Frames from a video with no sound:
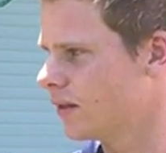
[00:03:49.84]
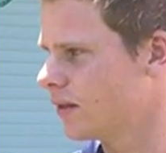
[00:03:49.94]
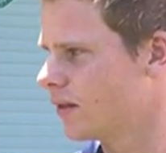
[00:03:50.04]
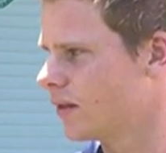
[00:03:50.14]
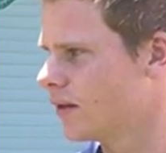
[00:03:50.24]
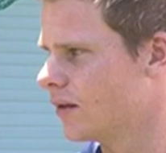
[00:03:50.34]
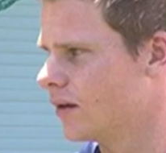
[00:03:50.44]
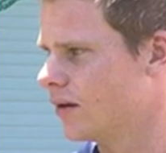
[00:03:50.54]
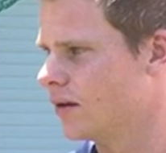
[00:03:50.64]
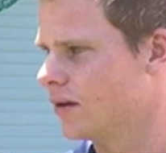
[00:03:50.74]
out? So.
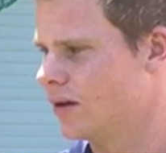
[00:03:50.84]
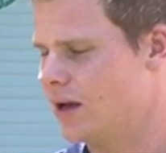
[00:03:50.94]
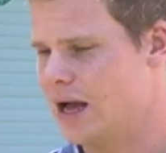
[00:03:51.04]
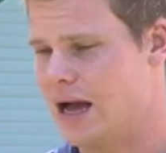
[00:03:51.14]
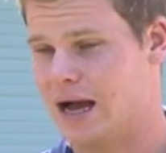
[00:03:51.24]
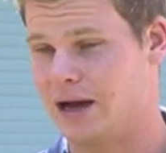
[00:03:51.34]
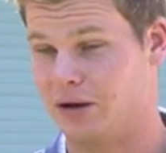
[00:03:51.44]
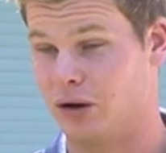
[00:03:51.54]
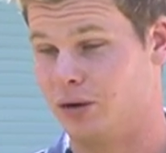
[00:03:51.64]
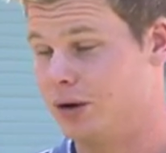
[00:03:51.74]

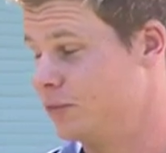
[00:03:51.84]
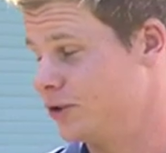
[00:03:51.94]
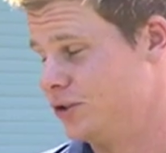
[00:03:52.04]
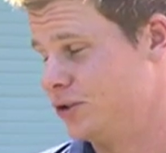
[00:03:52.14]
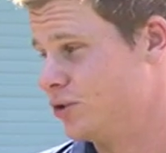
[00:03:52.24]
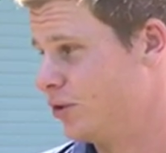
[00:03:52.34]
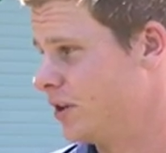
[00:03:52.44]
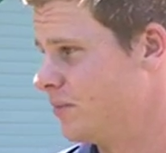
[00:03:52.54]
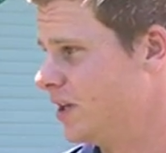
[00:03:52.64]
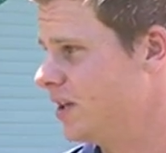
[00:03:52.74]
Uh, oh, I'm not too sure
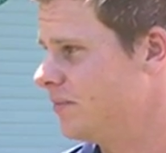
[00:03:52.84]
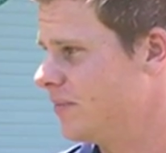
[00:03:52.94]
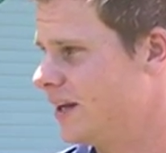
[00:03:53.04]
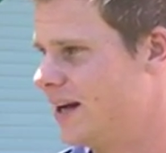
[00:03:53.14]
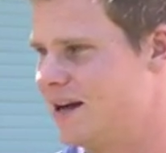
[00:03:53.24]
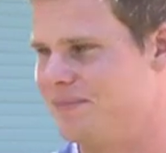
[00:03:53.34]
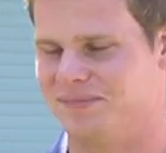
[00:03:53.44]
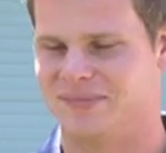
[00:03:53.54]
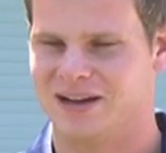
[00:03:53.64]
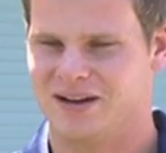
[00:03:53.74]
at the minute, but
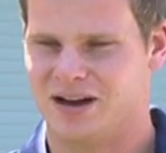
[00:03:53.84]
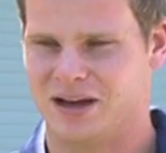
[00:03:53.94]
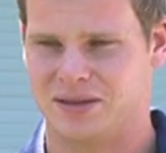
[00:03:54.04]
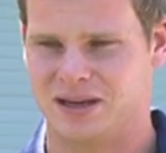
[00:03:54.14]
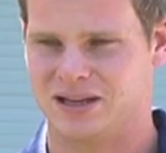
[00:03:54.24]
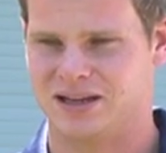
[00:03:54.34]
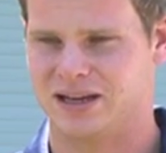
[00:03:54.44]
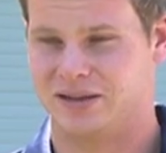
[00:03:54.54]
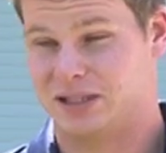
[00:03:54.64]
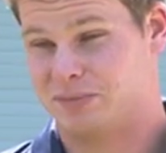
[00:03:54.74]
um, I think
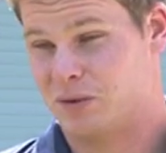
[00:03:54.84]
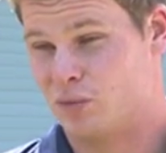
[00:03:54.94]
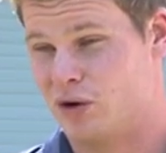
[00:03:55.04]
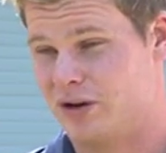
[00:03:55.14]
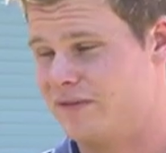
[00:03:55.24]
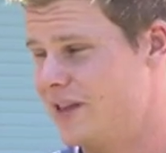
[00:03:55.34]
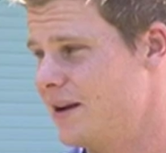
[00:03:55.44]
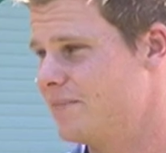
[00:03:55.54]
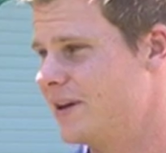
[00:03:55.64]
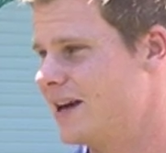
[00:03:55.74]
uh, there's been word of
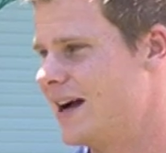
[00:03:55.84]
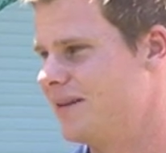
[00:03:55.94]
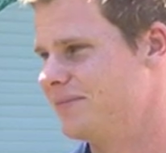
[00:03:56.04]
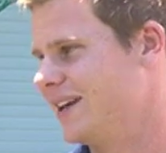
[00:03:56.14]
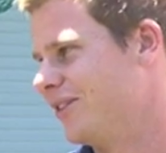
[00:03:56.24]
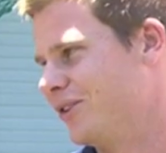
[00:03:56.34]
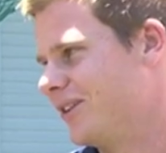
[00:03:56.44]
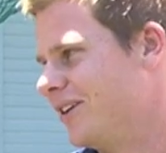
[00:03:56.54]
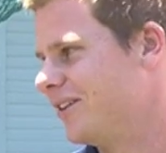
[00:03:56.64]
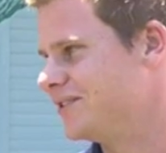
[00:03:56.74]
that. But um, yeah,
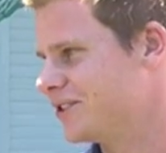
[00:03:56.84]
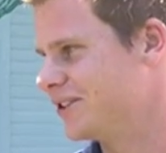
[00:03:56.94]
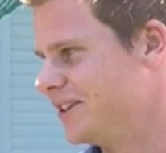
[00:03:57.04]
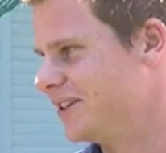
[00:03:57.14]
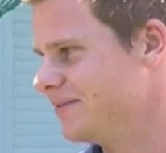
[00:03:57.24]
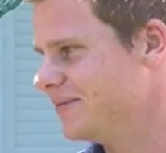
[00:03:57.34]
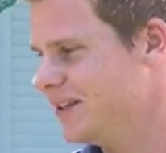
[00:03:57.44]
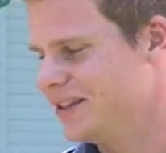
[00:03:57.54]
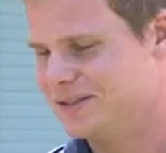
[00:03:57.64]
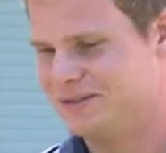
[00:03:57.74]
look, I've just got to
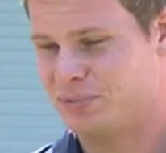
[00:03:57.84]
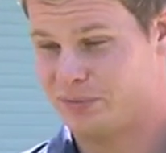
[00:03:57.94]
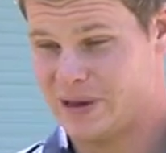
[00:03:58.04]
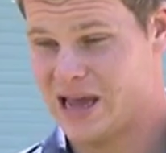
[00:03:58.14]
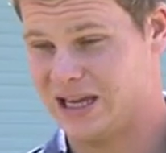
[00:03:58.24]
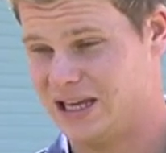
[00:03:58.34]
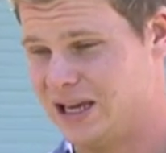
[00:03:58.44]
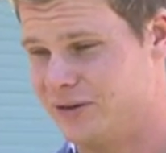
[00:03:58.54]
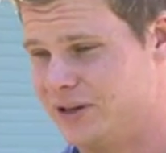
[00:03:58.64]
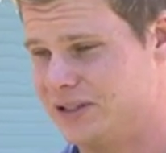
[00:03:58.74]
prepare
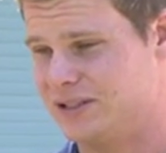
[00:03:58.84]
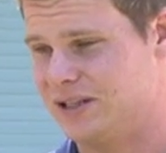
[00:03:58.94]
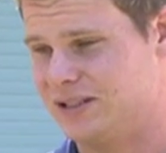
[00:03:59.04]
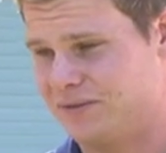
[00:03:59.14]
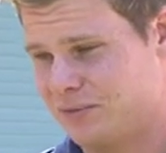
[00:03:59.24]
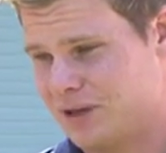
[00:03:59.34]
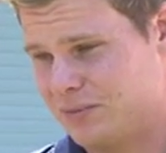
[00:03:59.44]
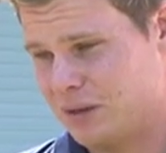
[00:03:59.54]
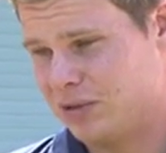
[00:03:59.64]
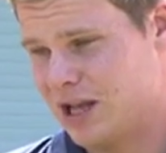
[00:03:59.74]
here as, as if I'm going
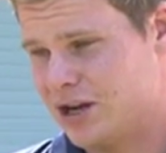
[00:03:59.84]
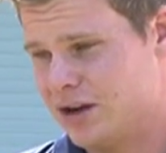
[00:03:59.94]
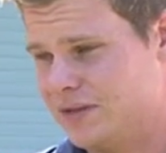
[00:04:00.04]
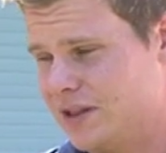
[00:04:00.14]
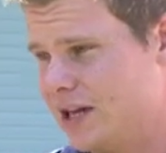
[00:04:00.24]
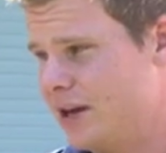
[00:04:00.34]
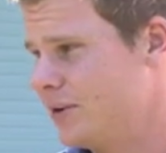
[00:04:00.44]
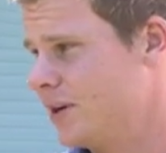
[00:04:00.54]
to be playing over there